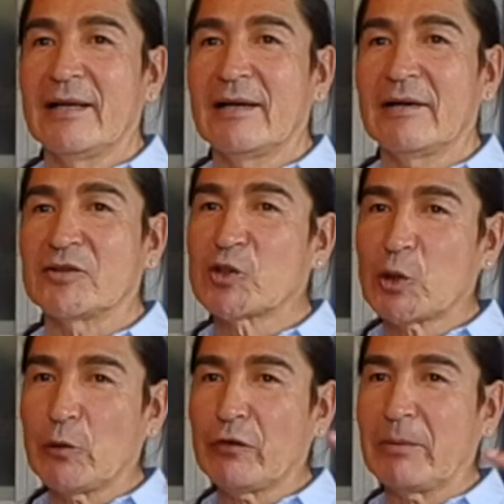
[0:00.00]

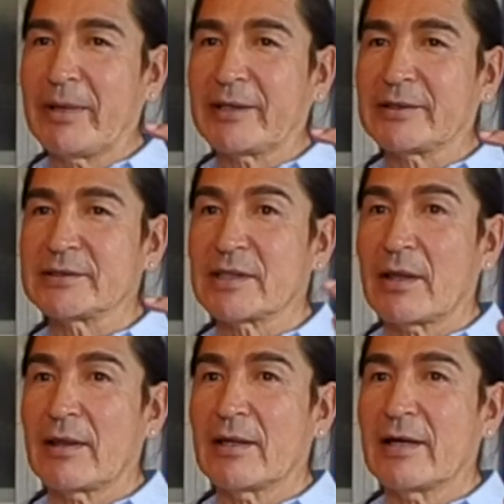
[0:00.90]
2 filmmakers,
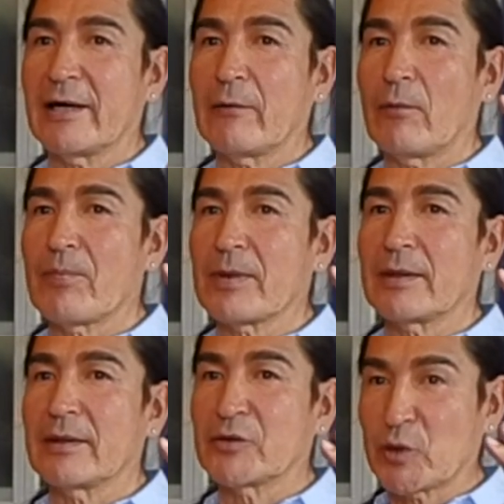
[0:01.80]

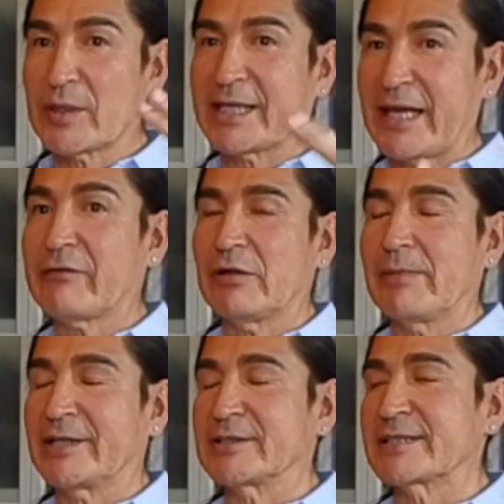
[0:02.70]
2 of the gay
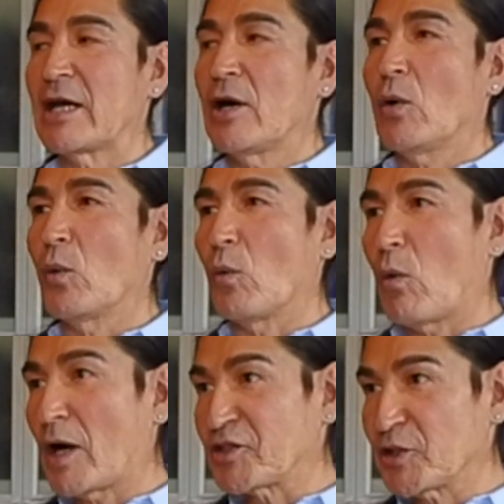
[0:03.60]
filmmakers
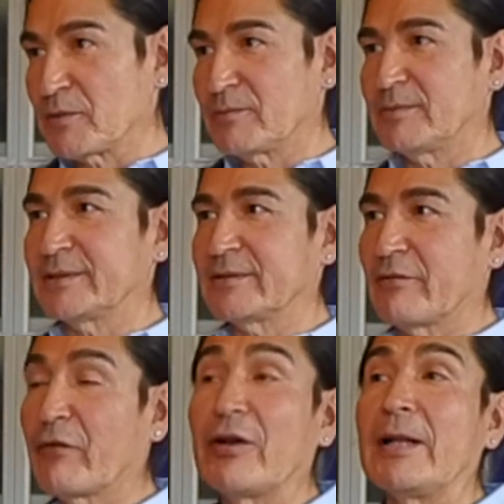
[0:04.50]
want to
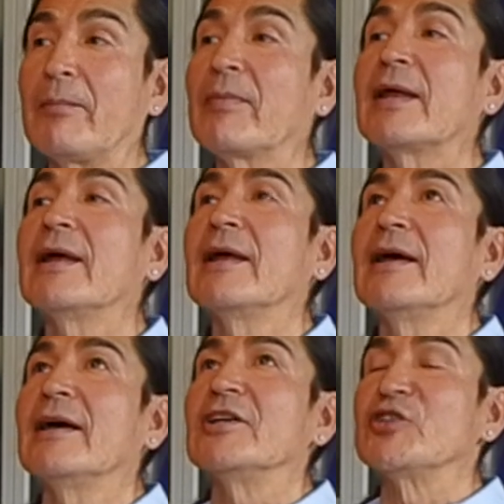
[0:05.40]
film
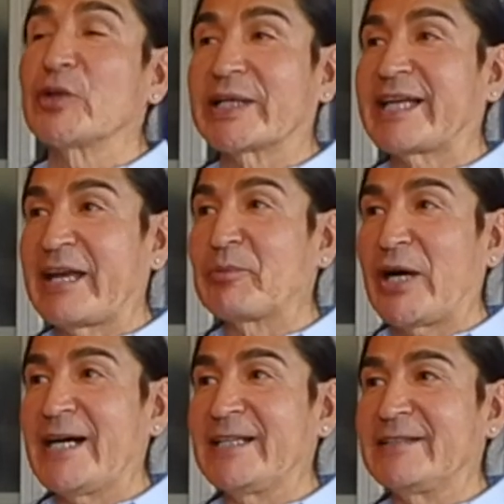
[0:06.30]
during Gay
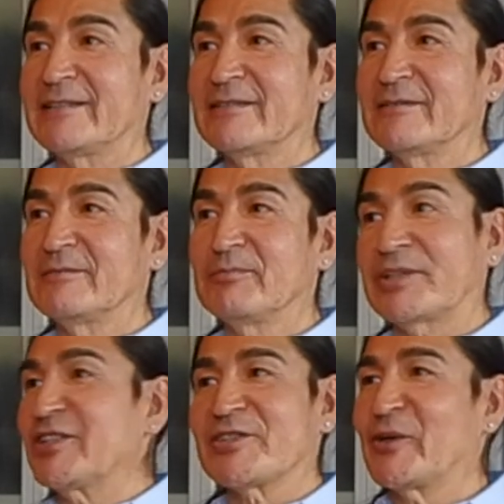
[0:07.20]
Pride,
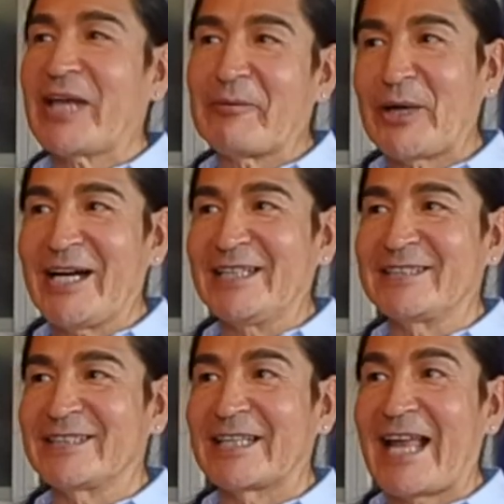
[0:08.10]
but there's no Gay
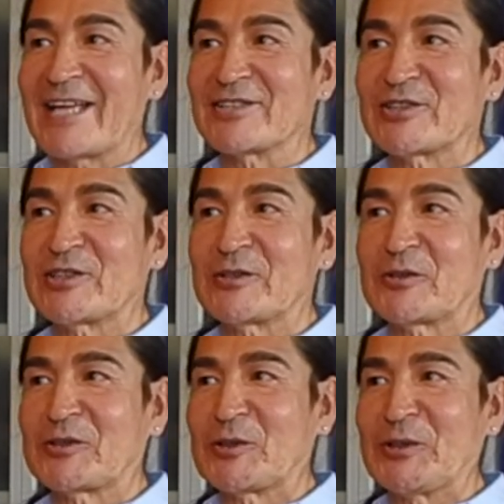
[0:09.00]
Pride in the last
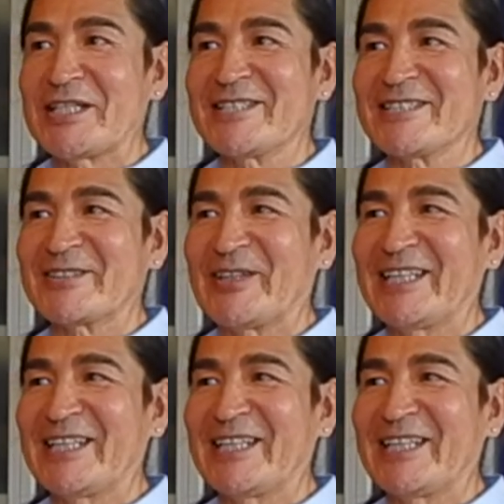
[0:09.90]
2 years, right?